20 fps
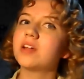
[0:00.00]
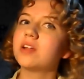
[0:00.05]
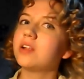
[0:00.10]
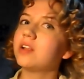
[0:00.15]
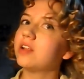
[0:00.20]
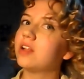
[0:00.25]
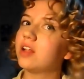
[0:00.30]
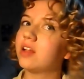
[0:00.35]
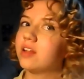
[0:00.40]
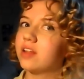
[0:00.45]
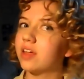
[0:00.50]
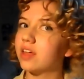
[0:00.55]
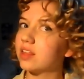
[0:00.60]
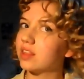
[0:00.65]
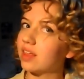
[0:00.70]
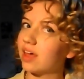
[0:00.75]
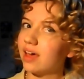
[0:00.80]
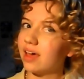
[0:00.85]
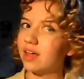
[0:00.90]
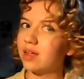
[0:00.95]
feel
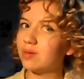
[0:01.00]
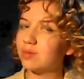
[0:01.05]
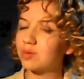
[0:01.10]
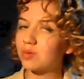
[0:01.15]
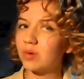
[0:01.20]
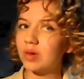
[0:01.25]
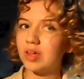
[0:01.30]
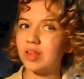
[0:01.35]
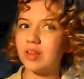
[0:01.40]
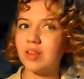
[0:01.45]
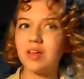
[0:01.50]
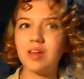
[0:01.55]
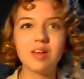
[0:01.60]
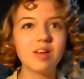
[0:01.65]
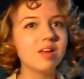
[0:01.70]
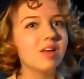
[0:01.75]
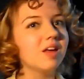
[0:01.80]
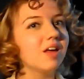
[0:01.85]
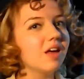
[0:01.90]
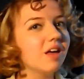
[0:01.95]
like that helps quite a
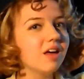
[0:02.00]
lot.